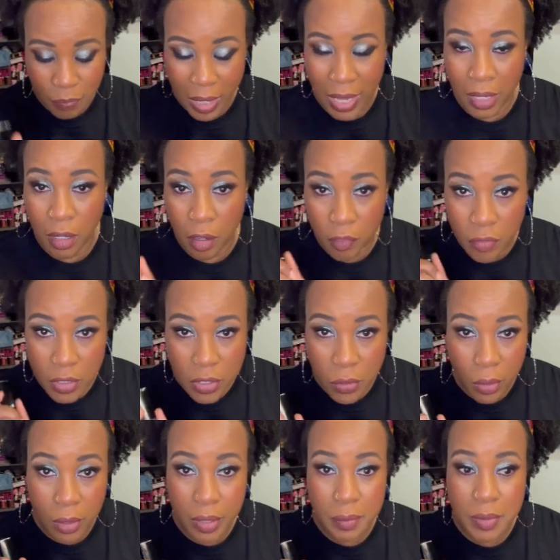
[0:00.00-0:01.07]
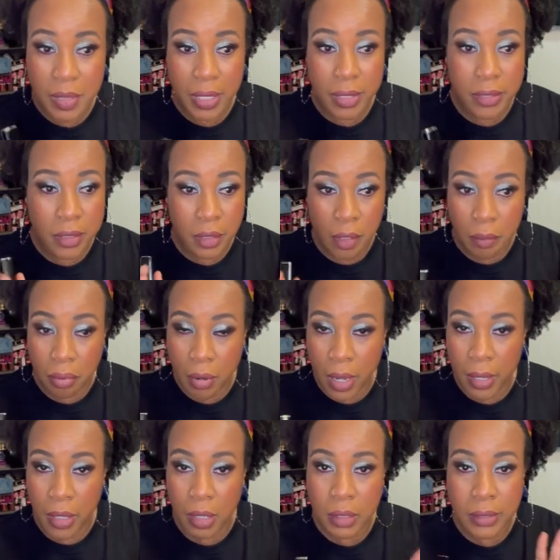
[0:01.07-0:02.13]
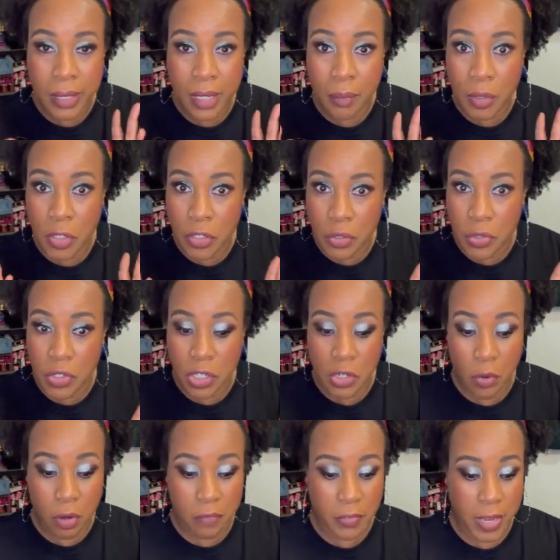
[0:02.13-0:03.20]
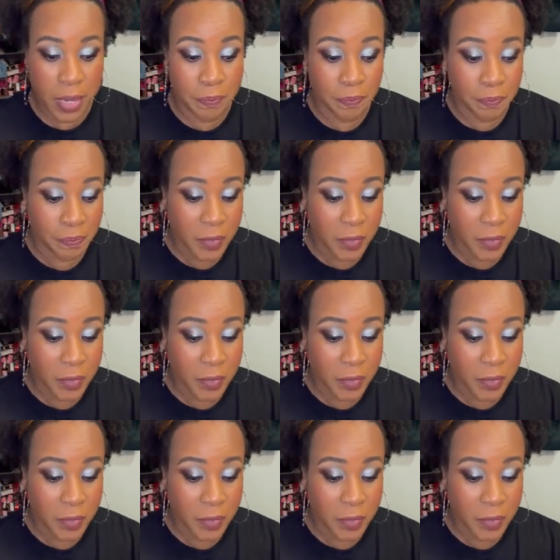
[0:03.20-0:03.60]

I love Dior lipsticks, lip products. I am a huge Dior fan.